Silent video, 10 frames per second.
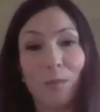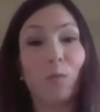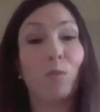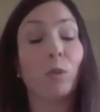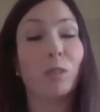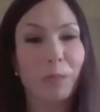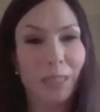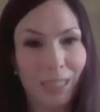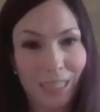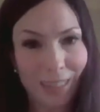Of course, we
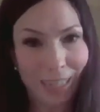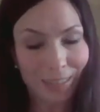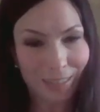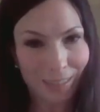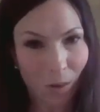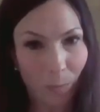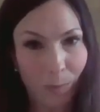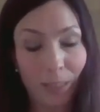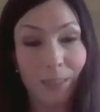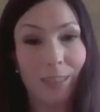need that
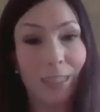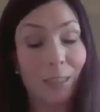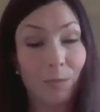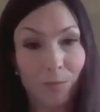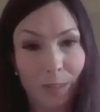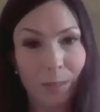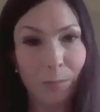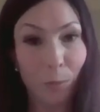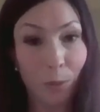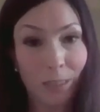competence, that it's very
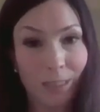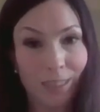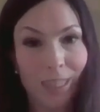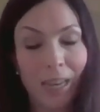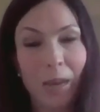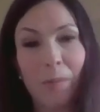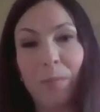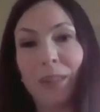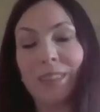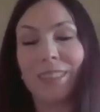important,
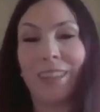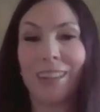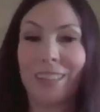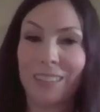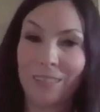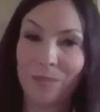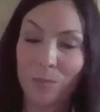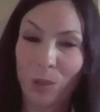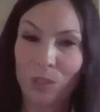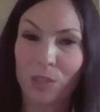but
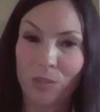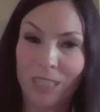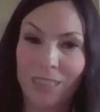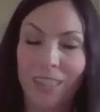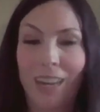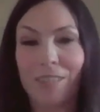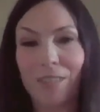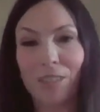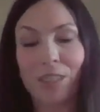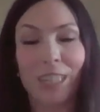we also need the
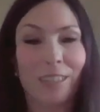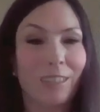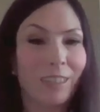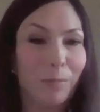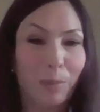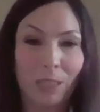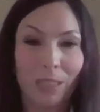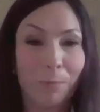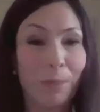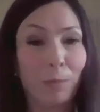others that
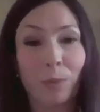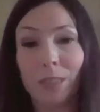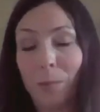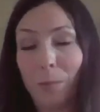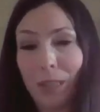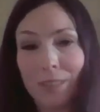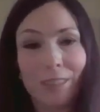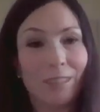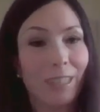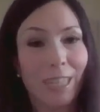participate with some other
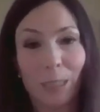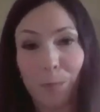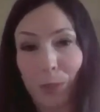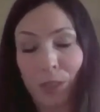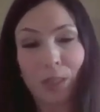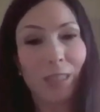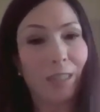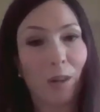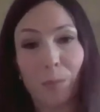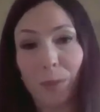expert
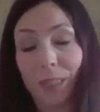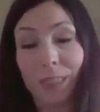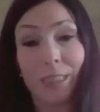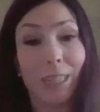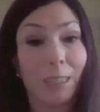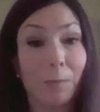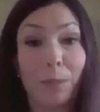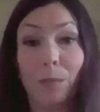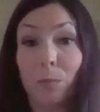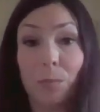competence, and that can
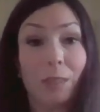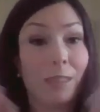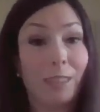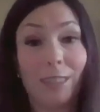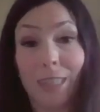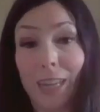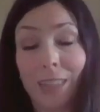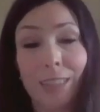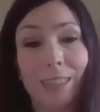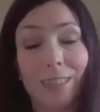be within
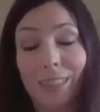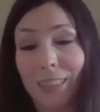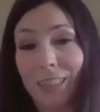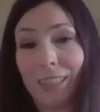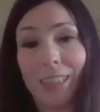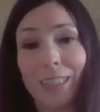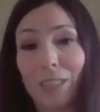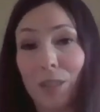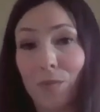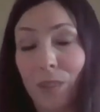any kind
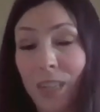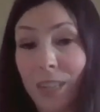of